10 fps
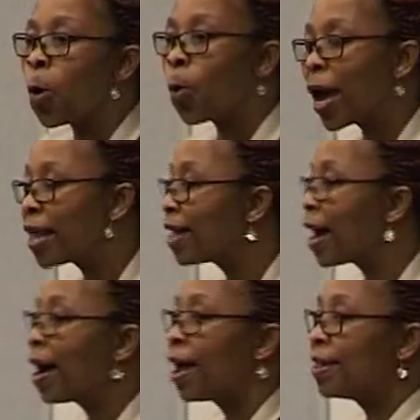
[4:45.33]

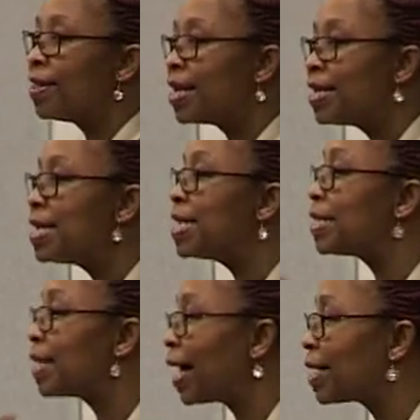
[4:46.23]
Whether they
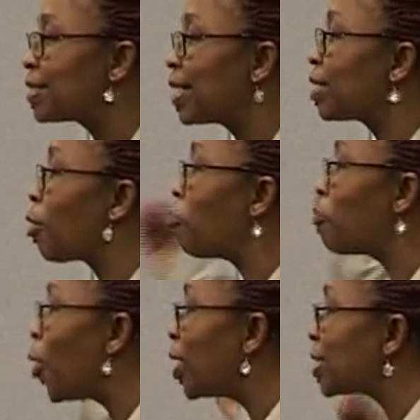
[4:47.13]
need the understanding
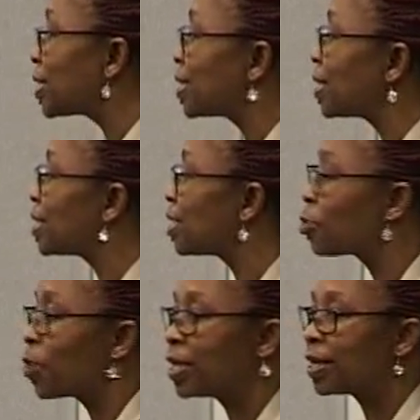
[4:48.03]
of policies, that
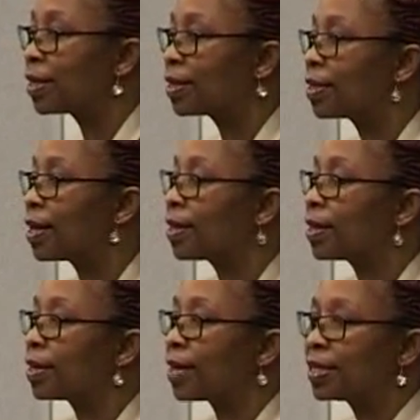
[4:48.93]

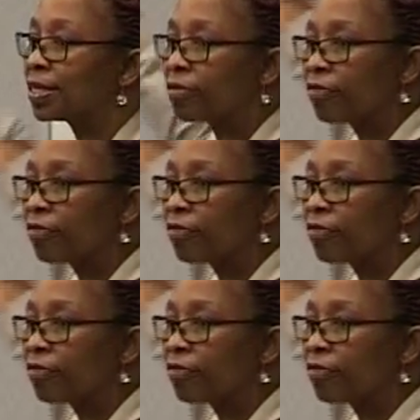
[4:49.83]
is the